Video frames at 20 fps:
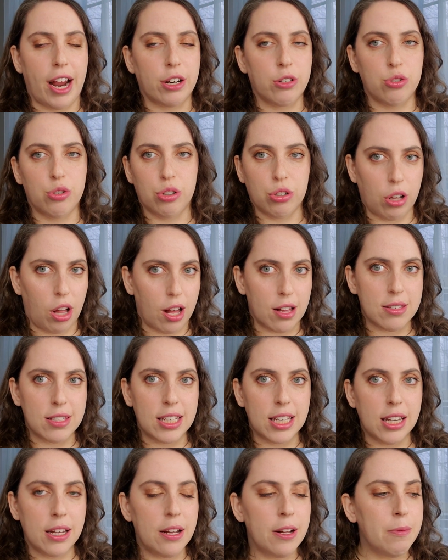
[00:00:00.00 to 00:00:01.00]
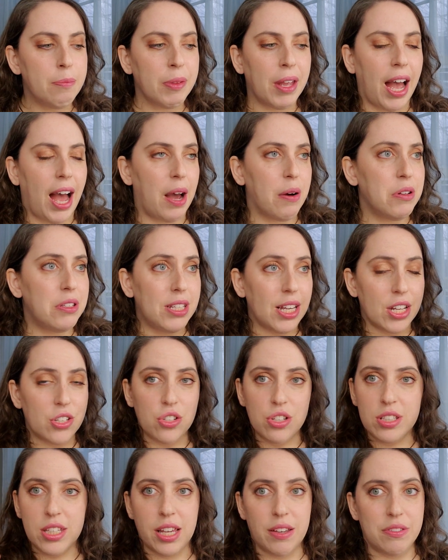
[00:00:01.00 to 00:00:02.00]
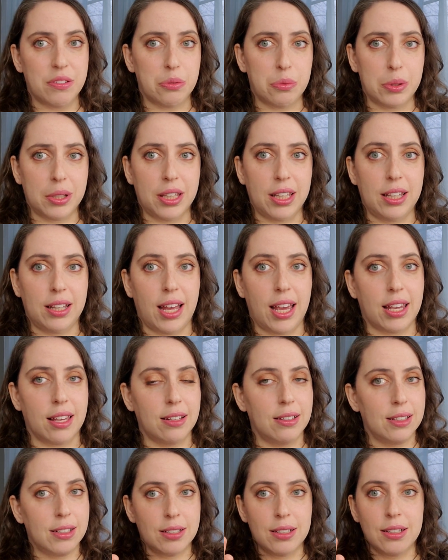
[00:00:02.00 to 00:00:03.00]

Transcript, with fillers: extra glossy. I would say it just gives a really like